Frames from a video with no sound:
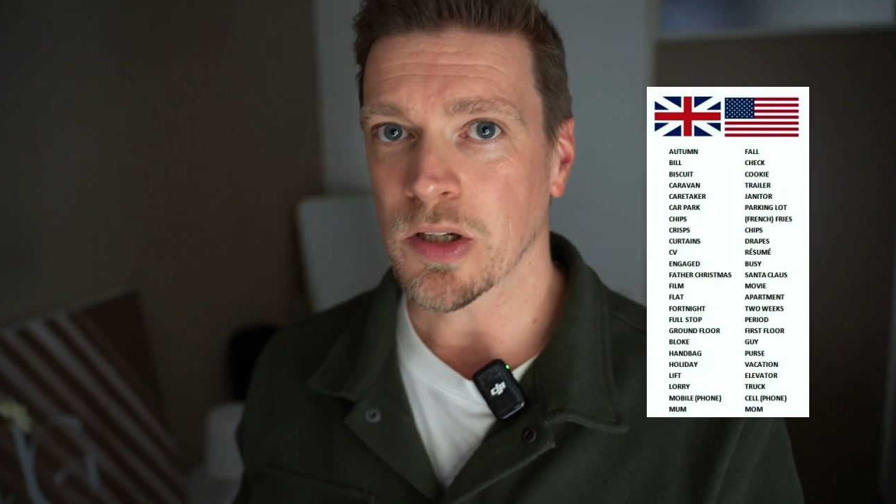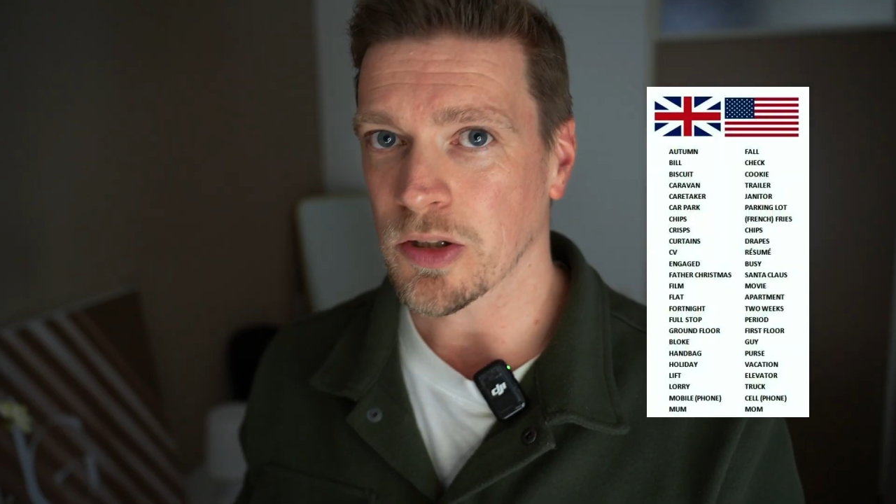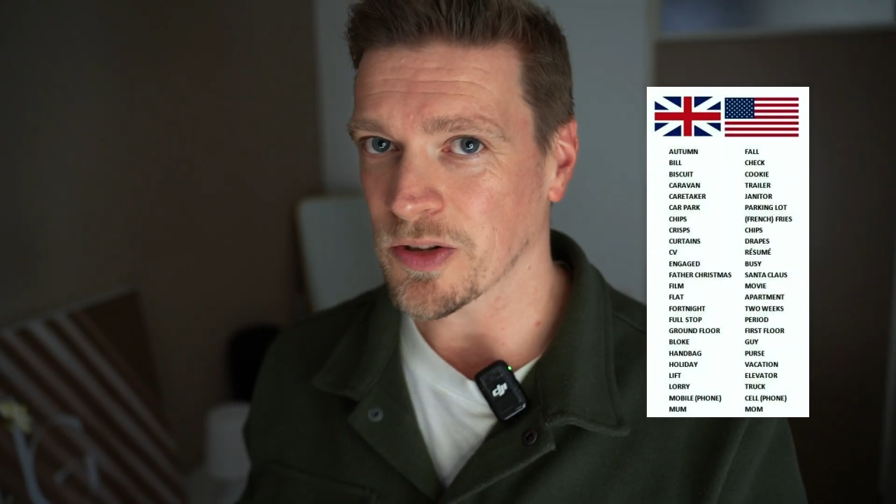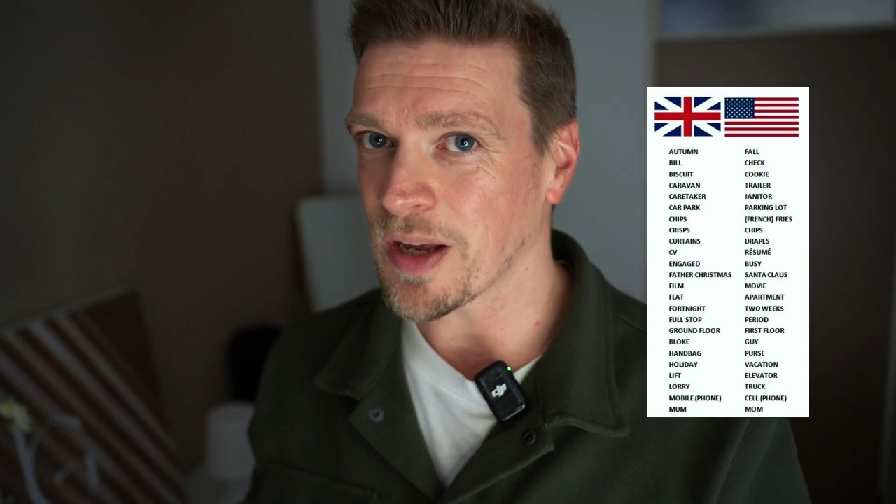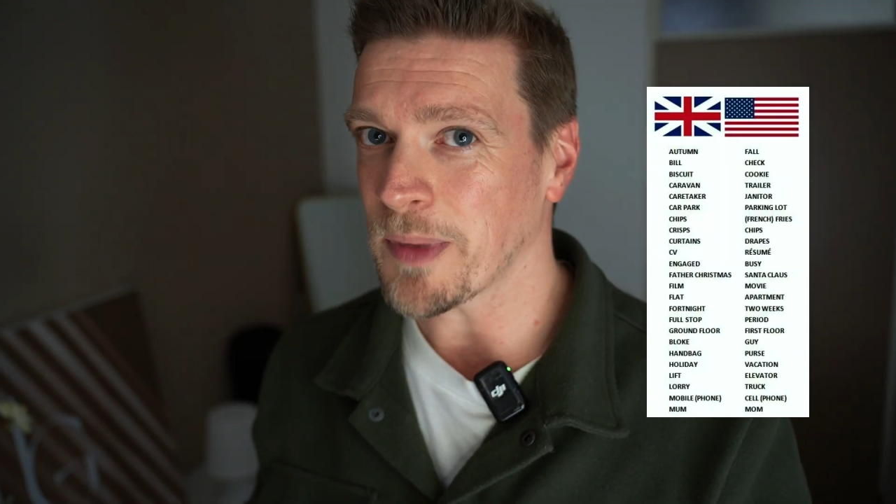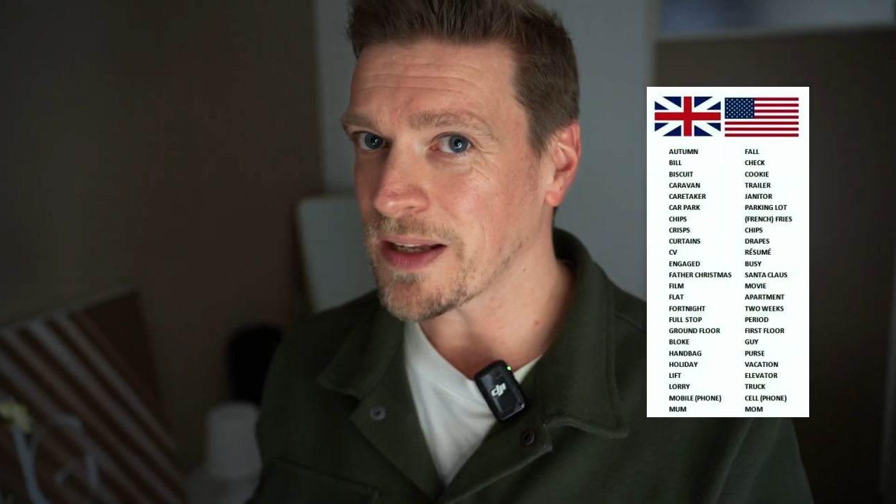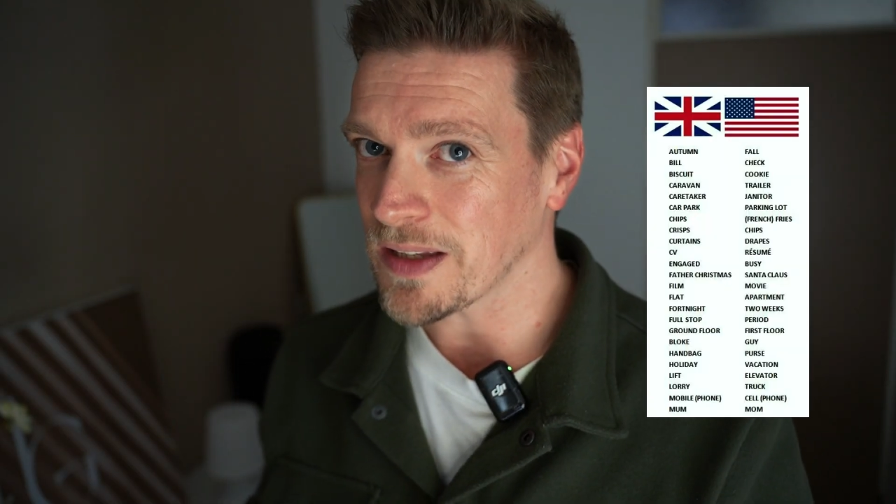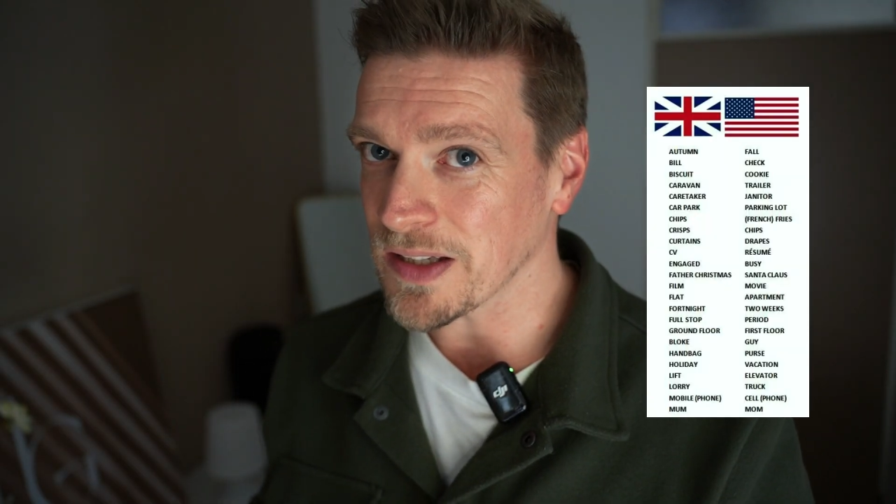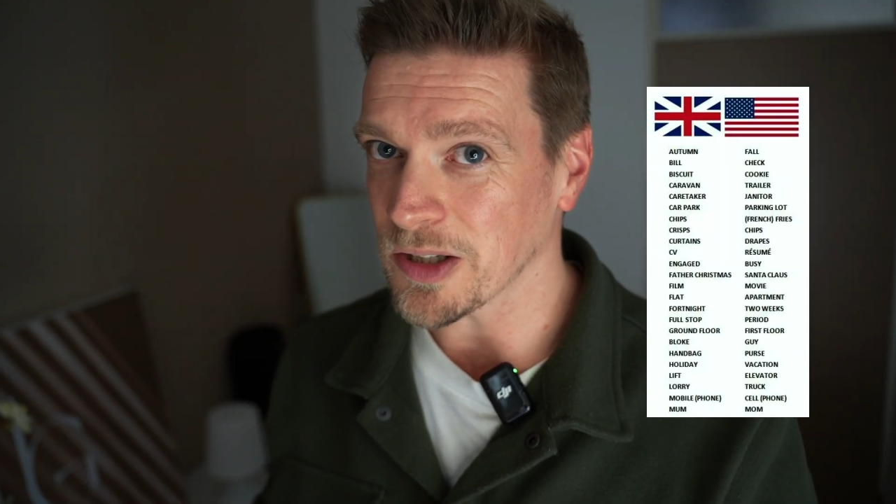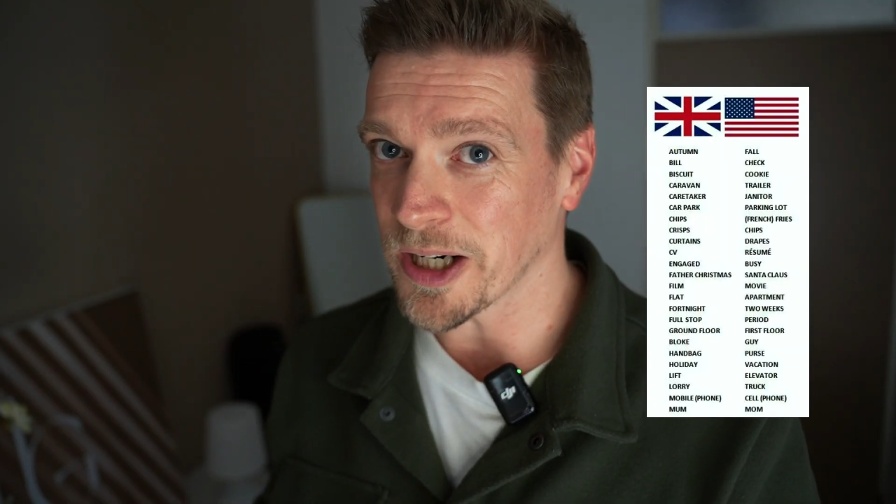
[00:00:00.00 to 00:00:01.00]
Does that make
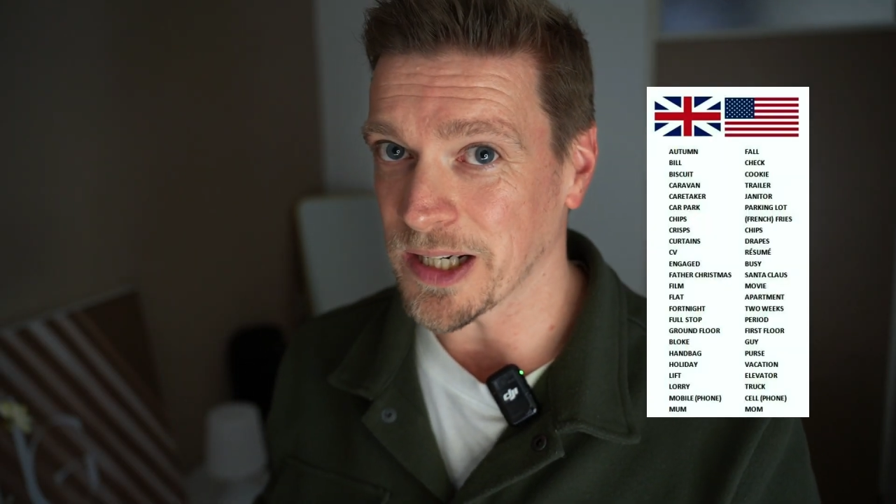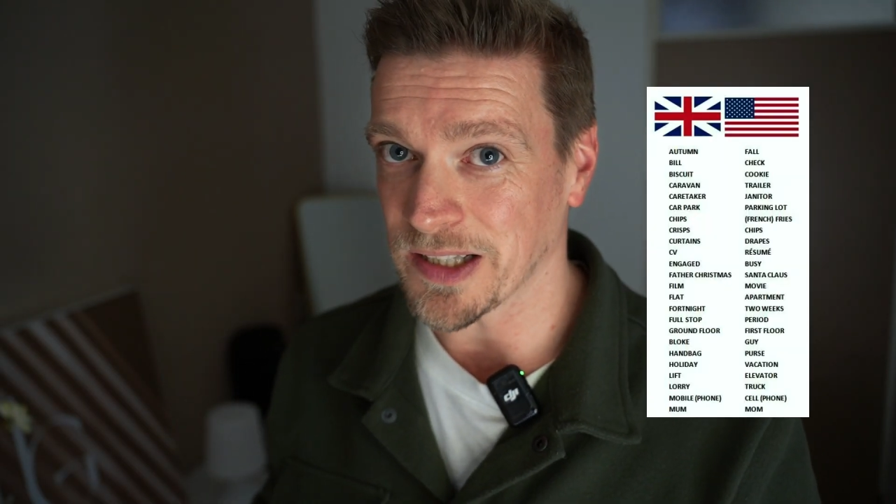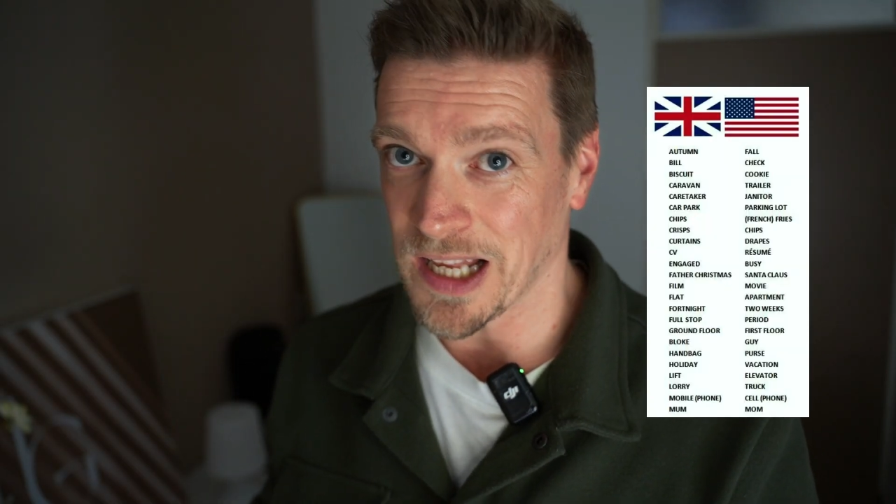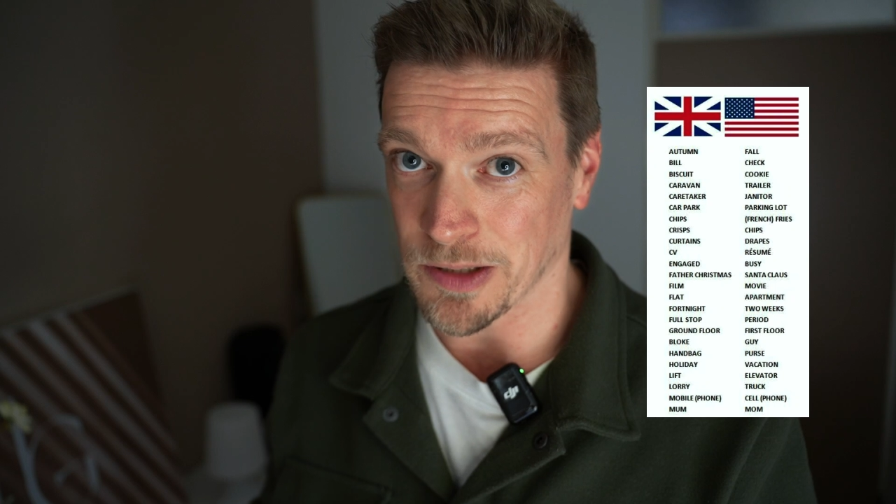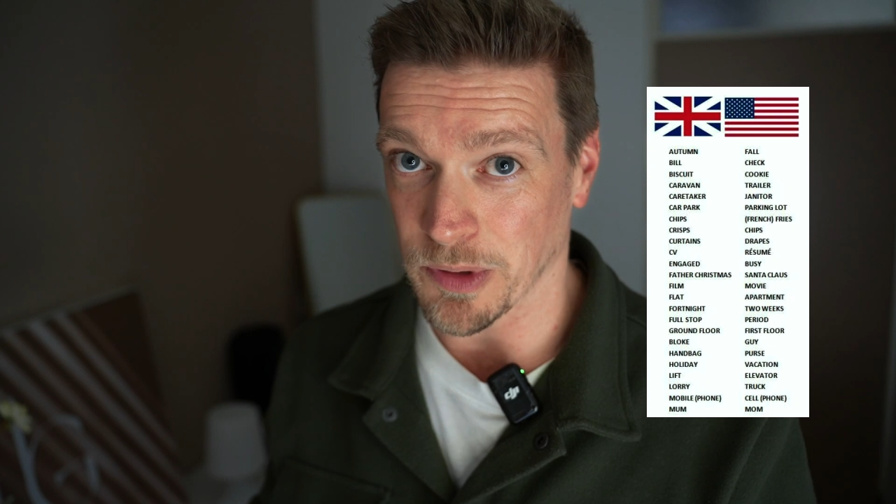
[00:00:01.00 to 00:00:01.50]
these dialects less